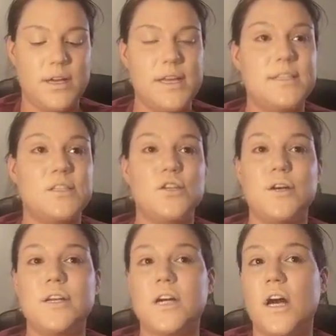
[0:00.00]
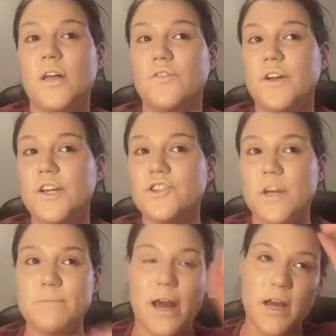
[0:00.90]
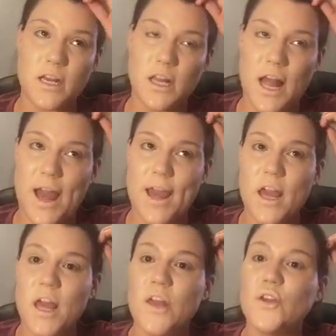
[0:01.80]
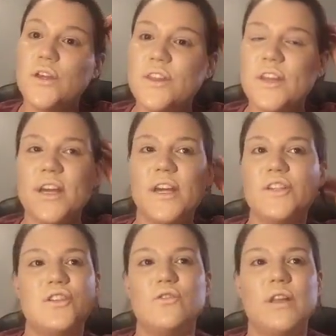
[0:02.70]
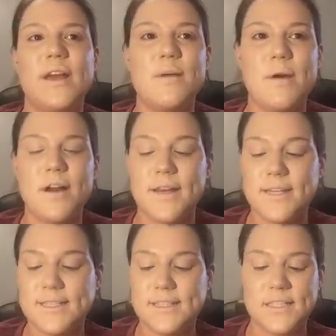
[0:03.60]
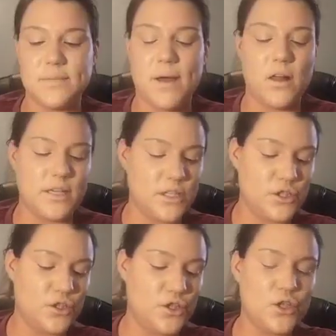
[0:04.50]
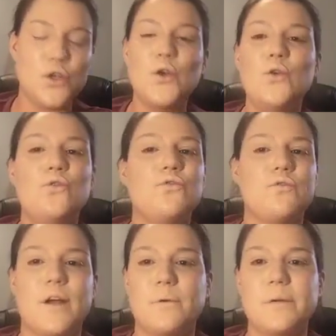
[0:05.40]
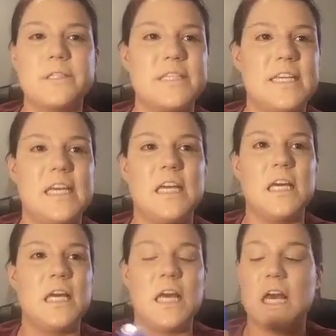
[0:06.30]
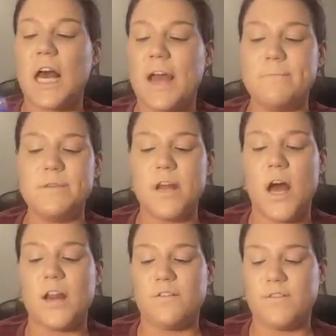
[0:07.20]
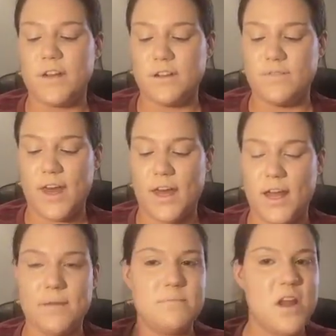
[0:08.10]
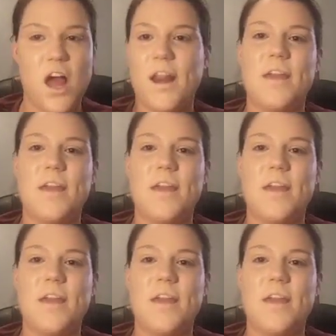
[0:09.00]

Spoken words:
It's good coverage, I'm not gonna lie. The only thing I don't like about it is the smell. It is too fragrancy. I'm not a friend of that. I'm not